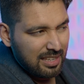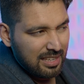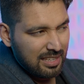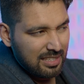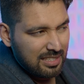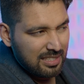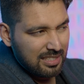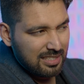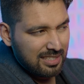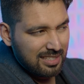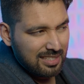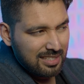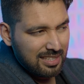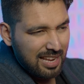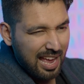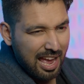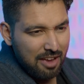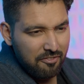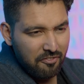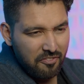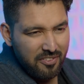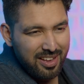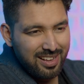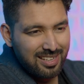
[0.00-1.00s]
its
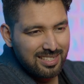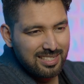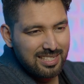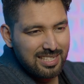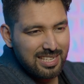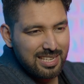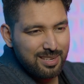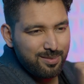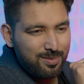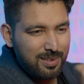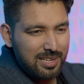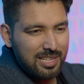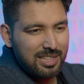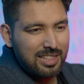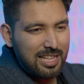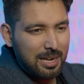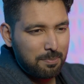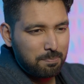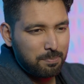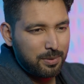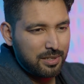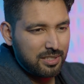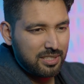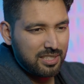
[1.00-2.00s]
effects even in
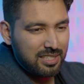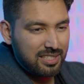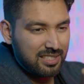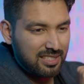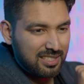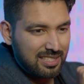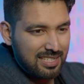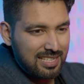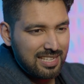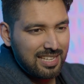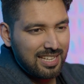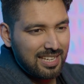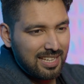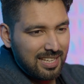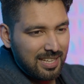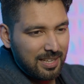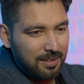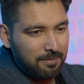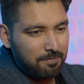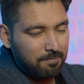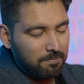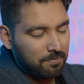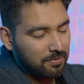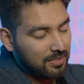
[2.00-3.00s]
that person's
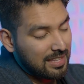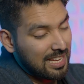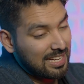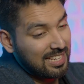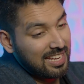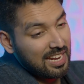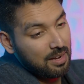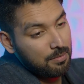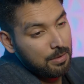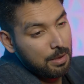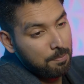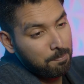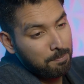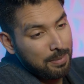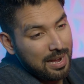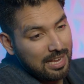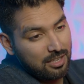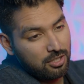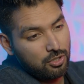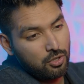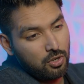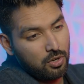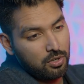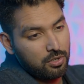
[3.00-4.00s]
DNA that can be
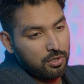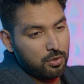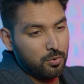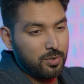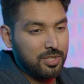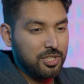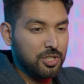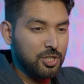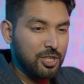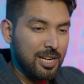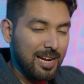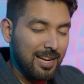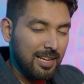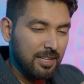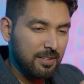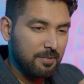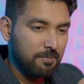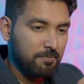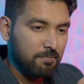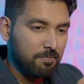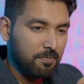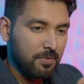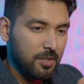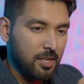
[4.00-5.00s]
passed on to his child.
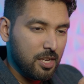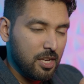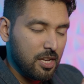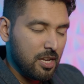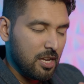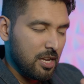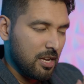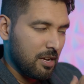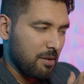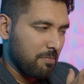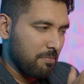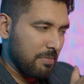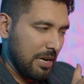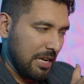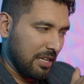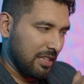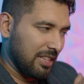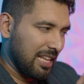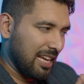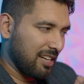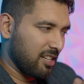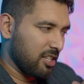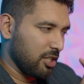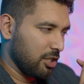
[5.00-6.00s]

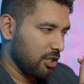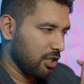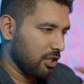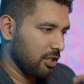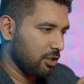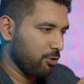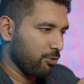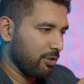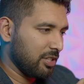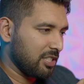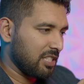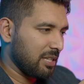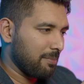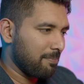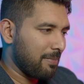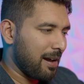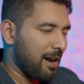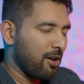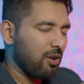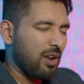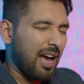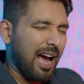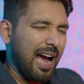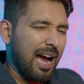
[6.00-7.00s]
But that research was
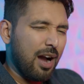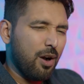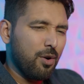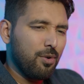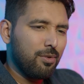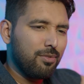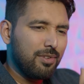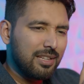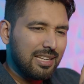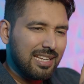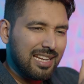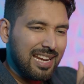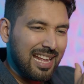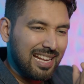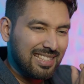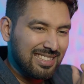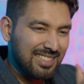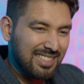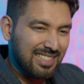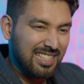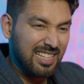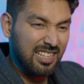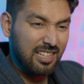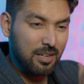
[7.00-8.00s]
about how in an
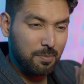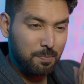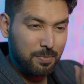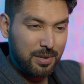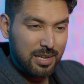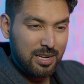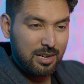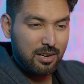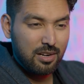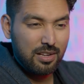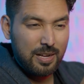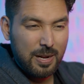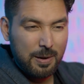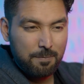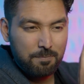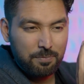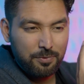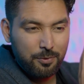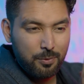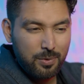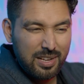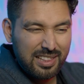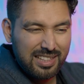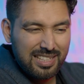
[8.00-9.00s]
extended period of
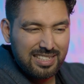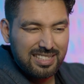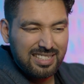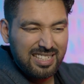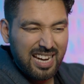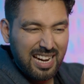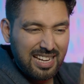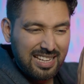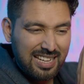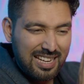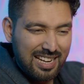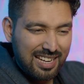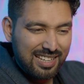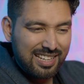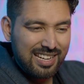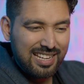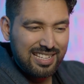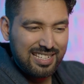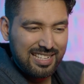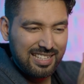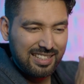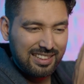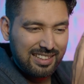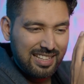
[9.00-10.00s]
time, when they start
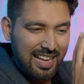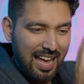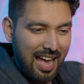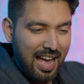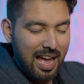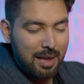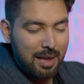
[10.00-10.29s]
correcting the